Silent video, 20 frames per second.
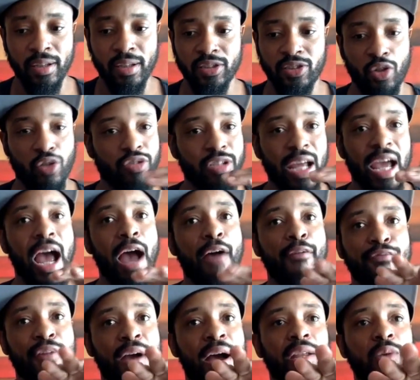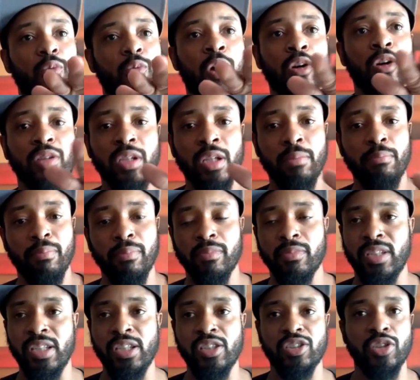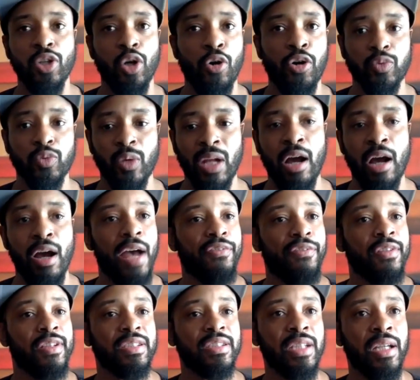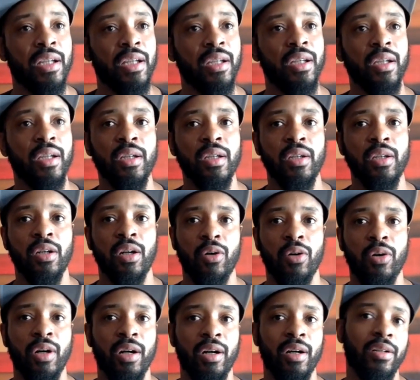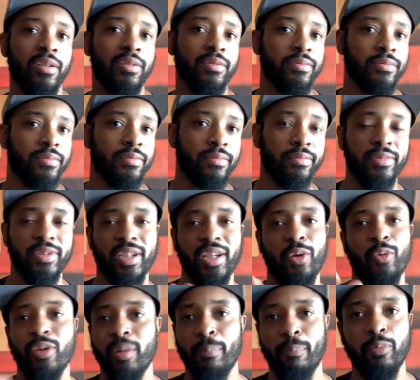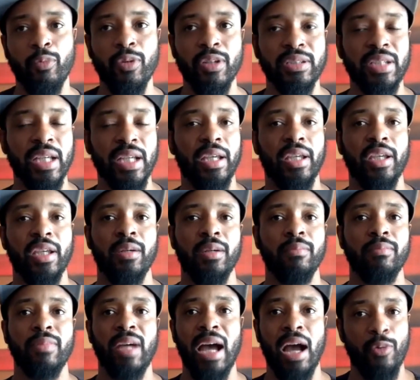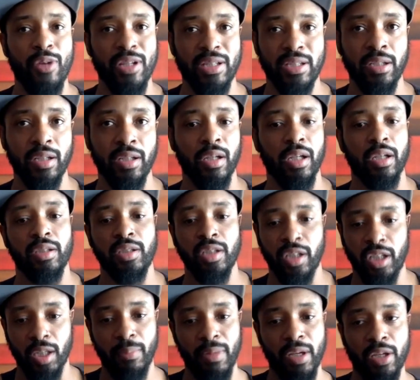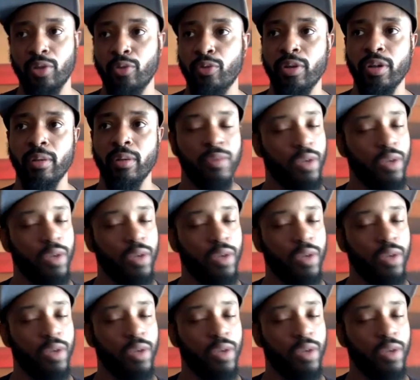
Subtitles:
So now I finally walked in these doors without having to say, oh, yeah, we'll take him how we took him in UM.